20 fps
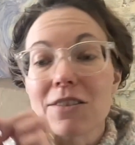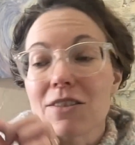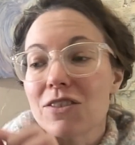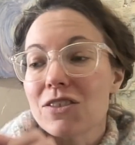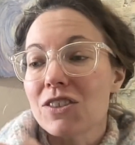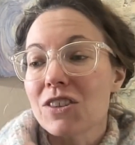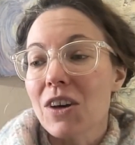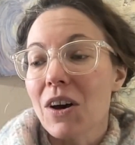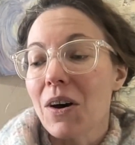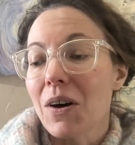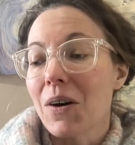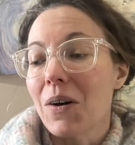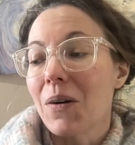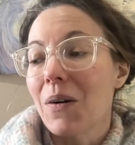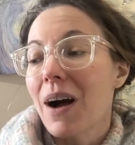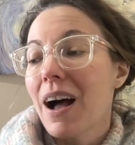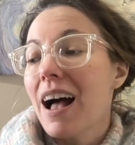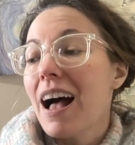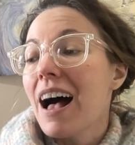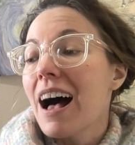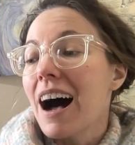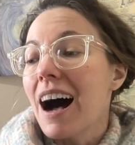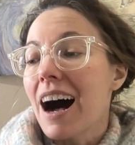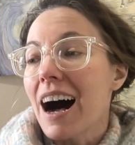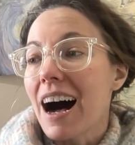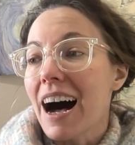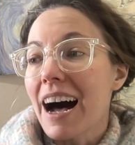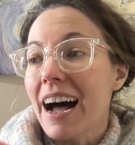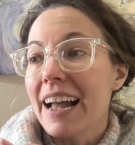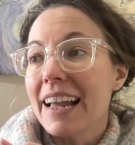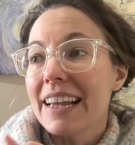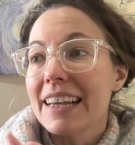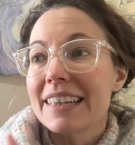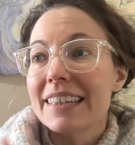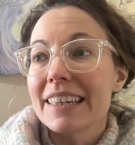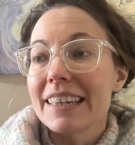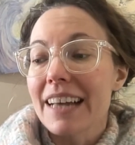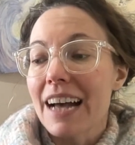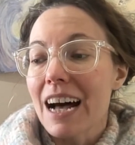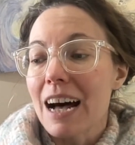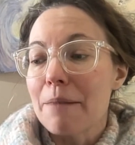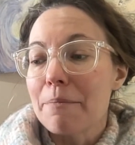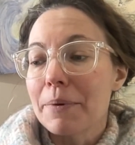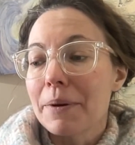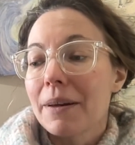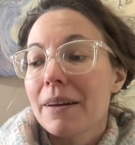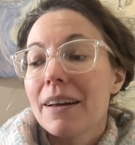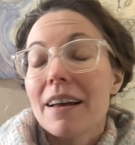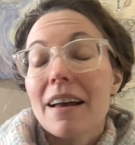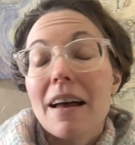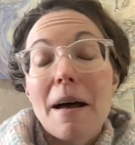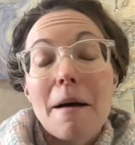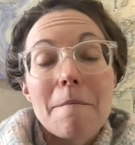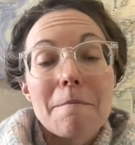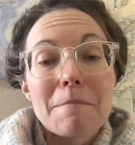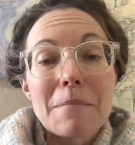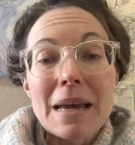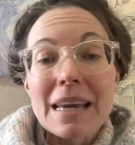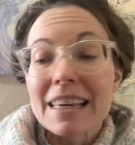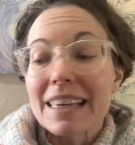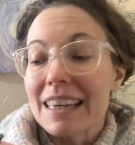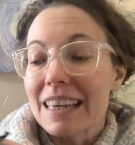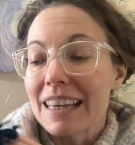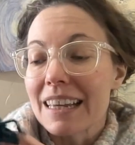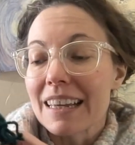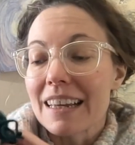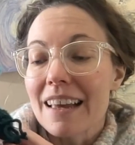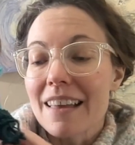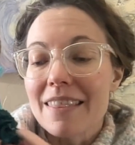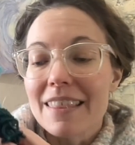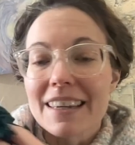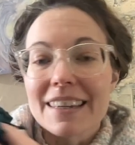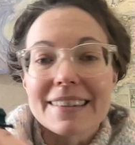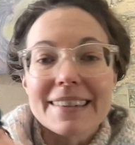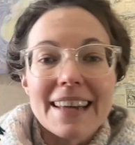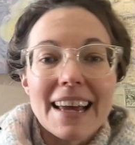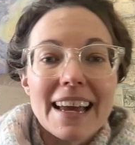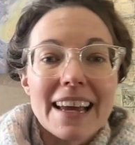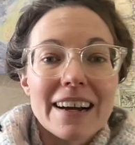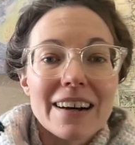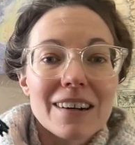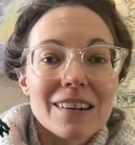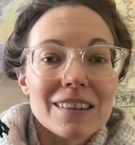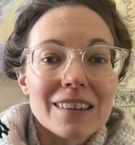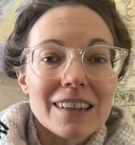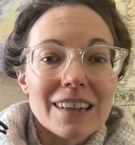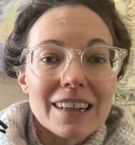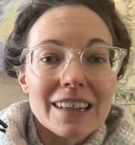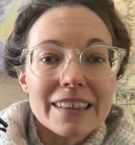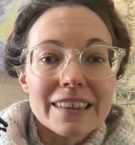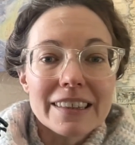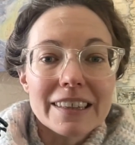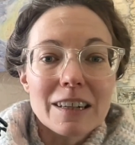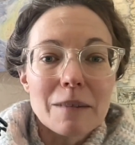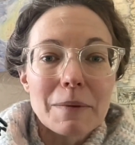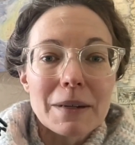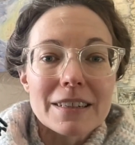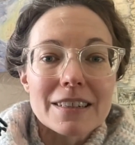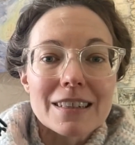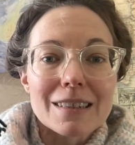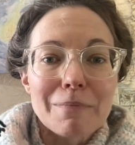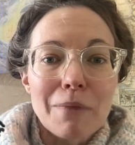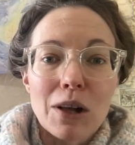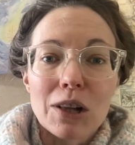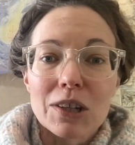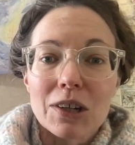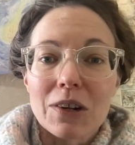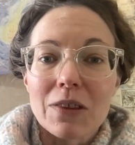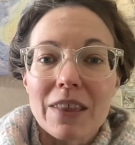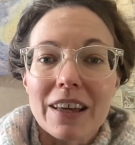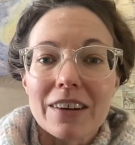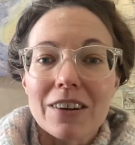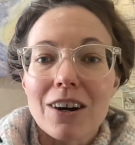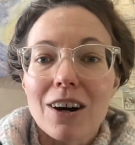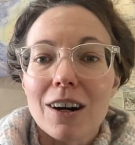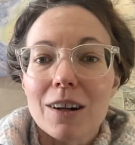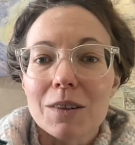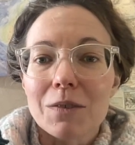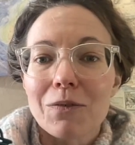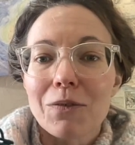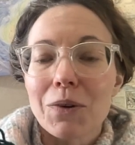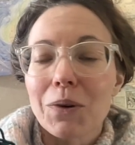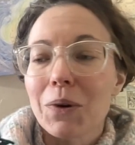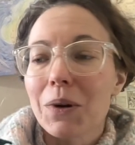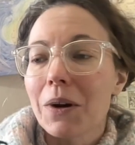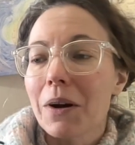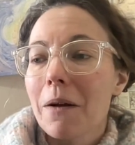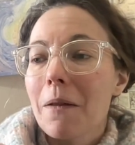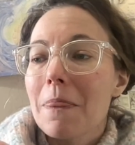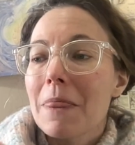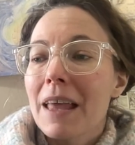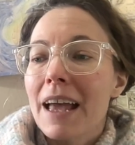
So I ended up making the tail a little bit smaller than called for,